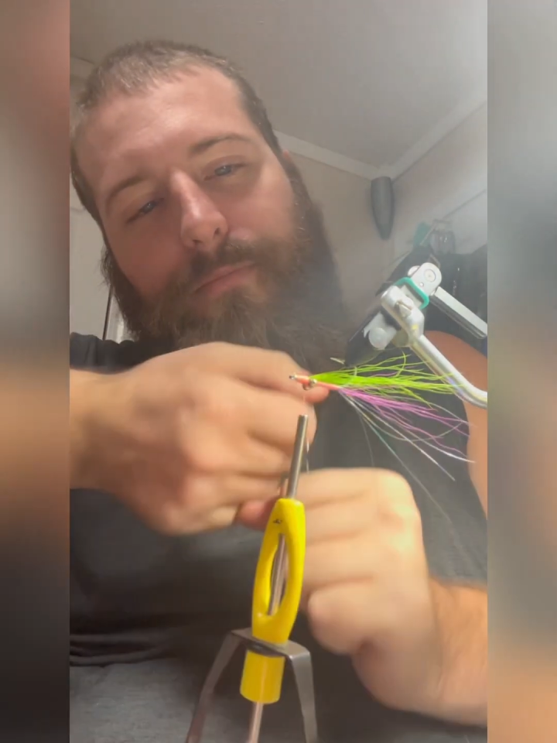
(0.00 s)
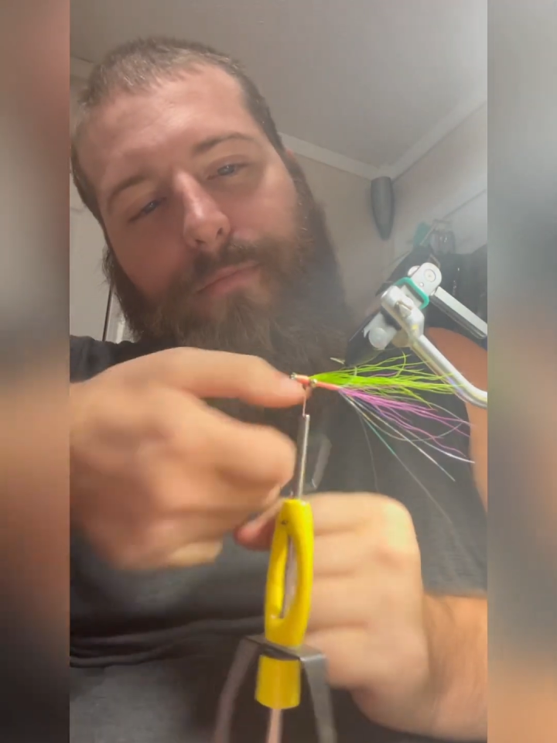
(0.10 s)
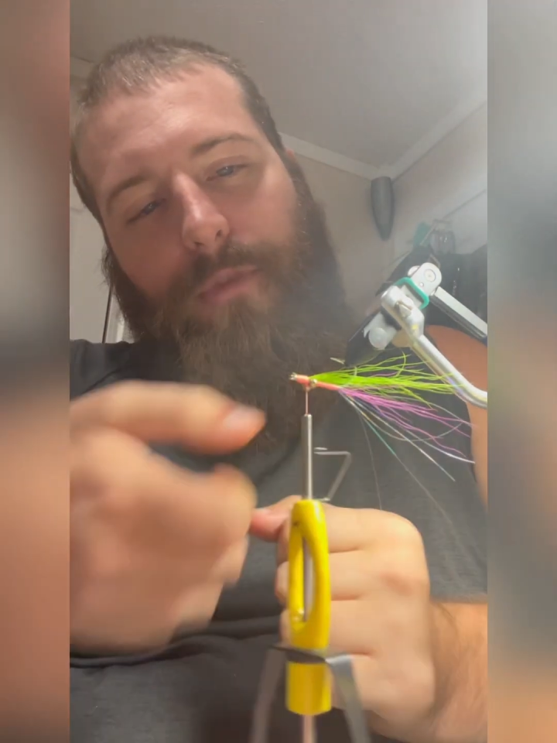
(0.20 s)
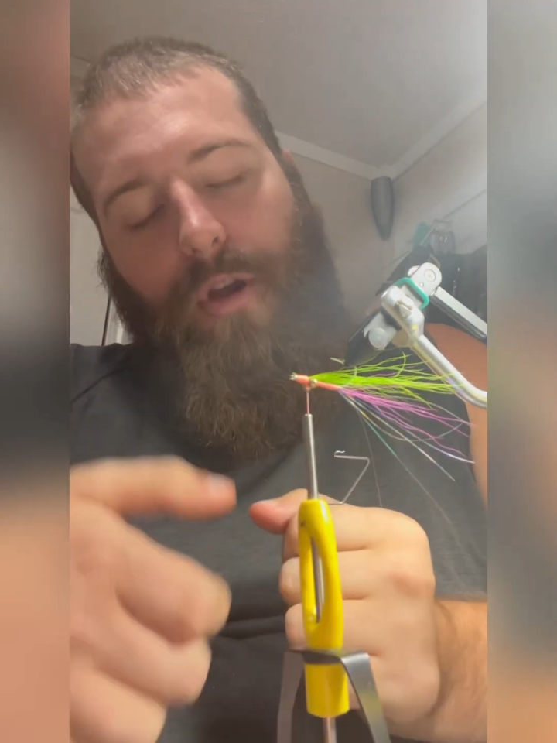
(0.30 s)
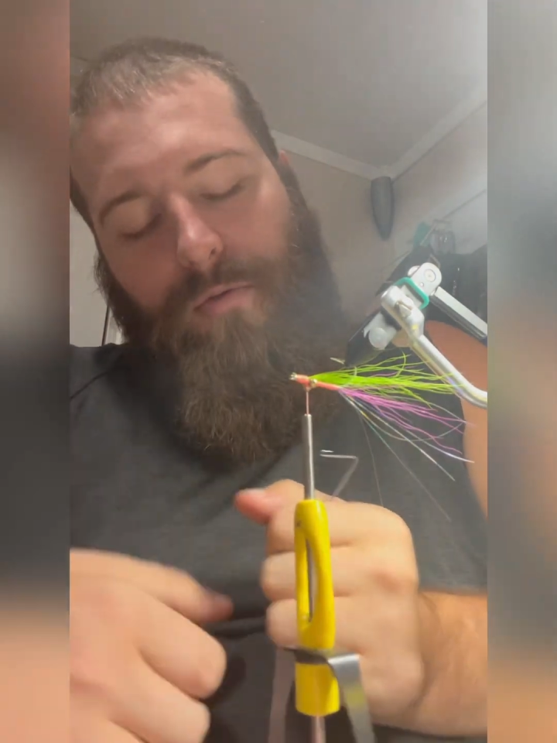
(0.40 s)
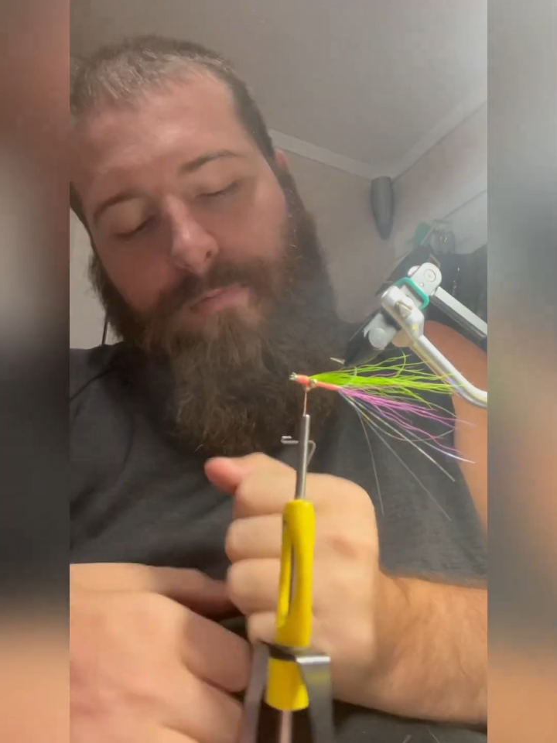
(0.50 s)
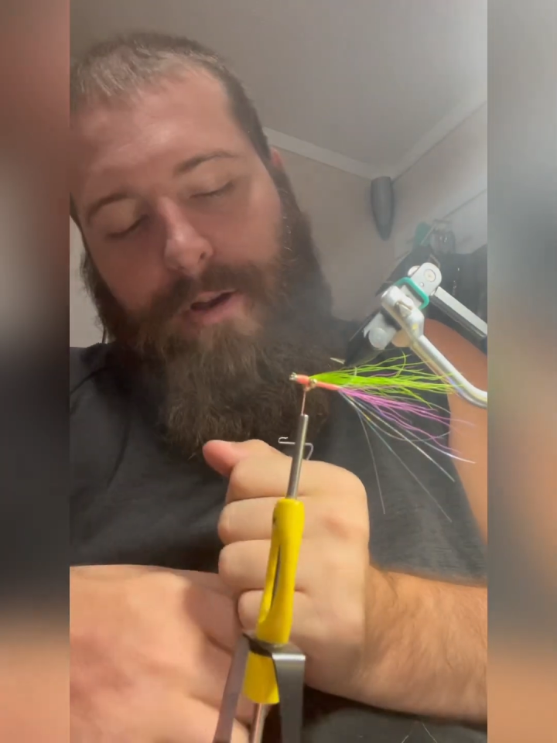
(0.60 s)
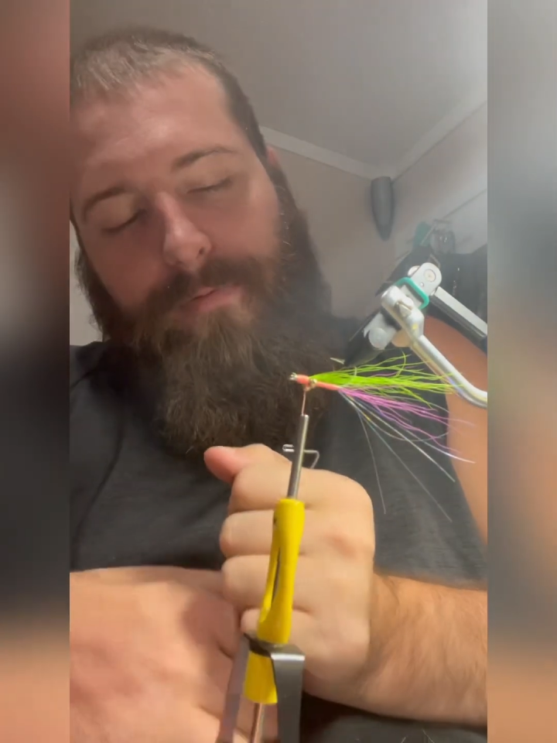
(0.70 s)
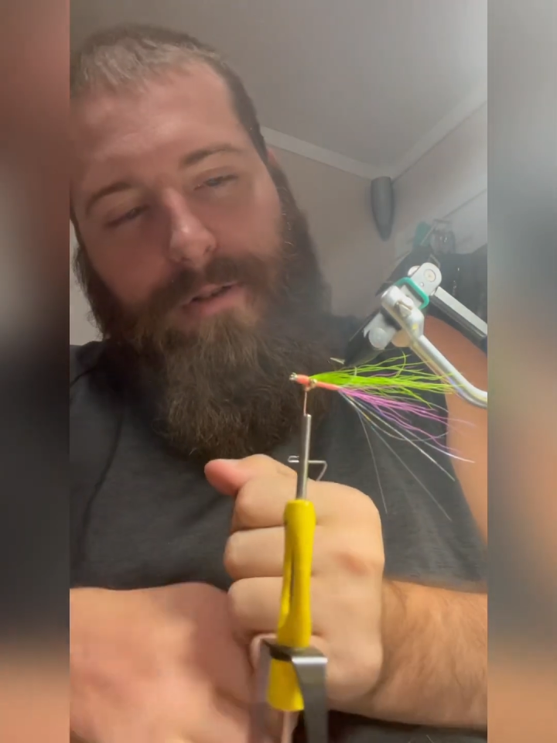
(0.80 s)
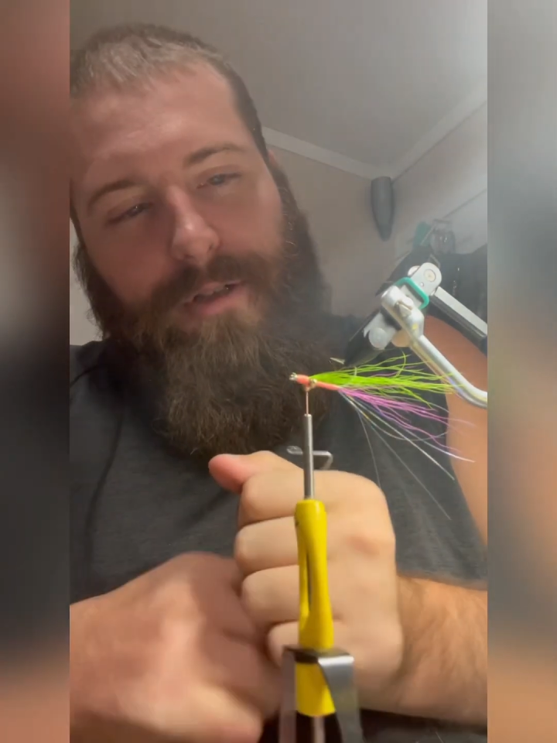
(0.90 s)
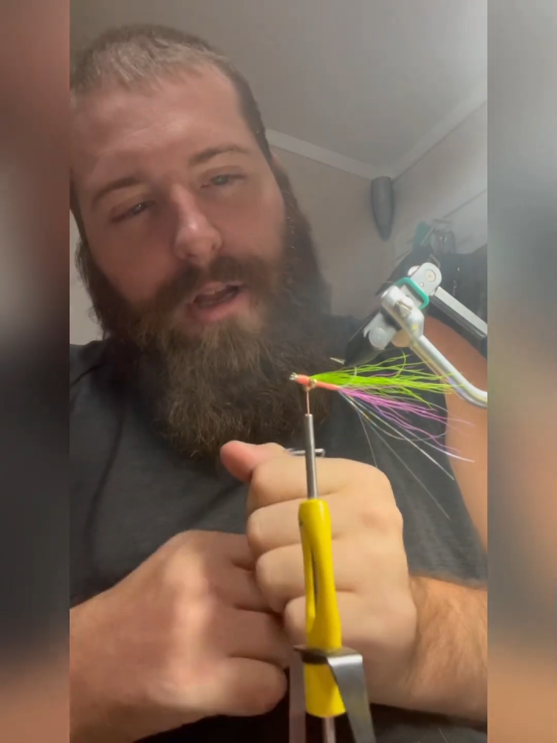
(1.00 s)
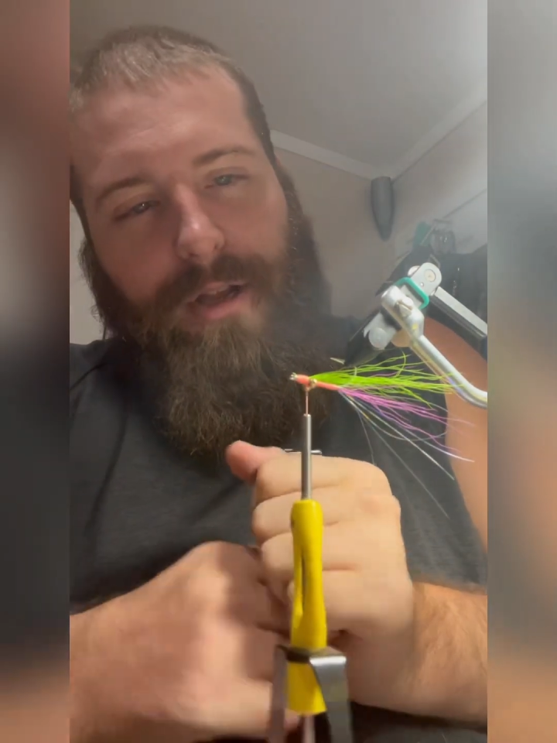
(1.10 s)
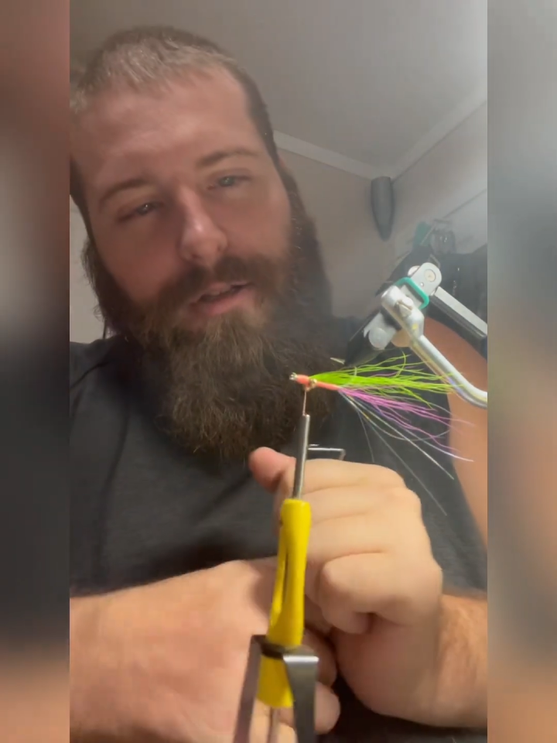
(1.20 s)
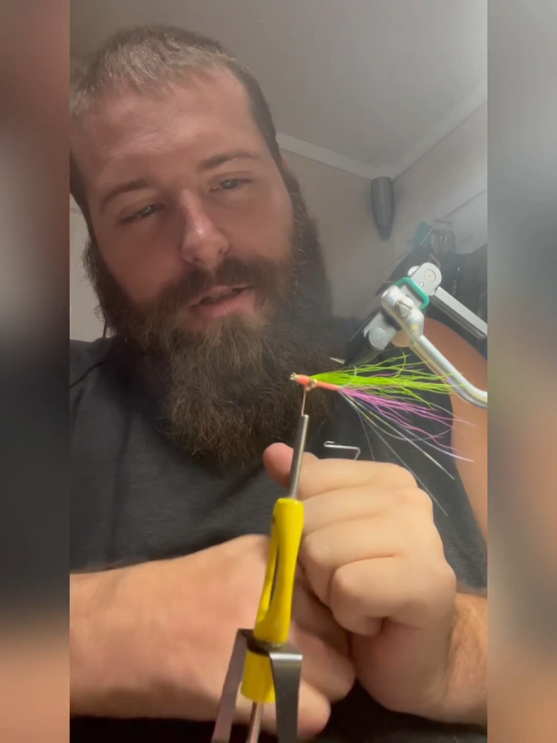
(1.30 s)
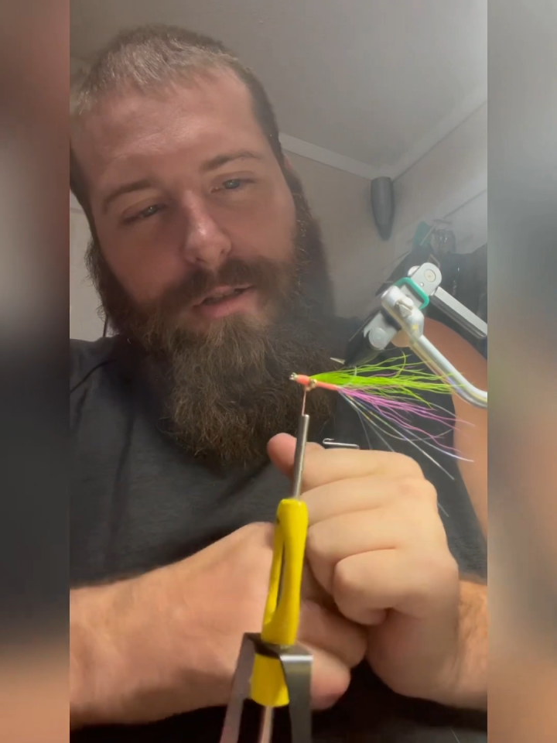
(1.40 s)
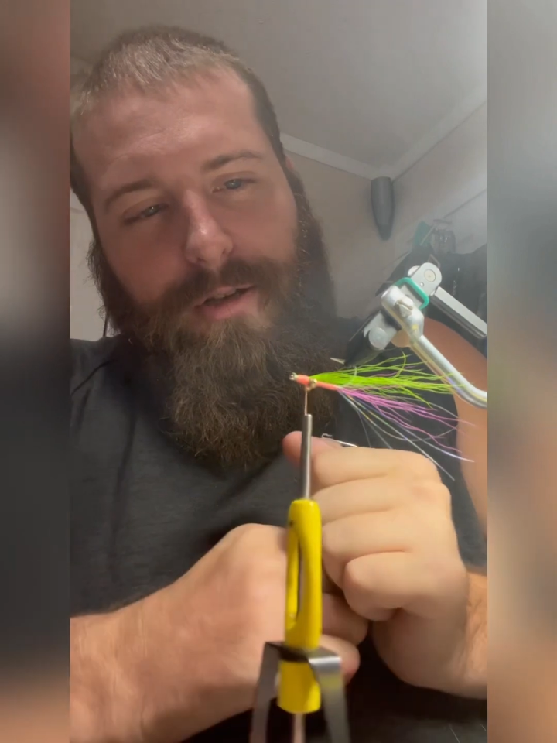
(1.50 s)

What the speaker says: You can go different sizes,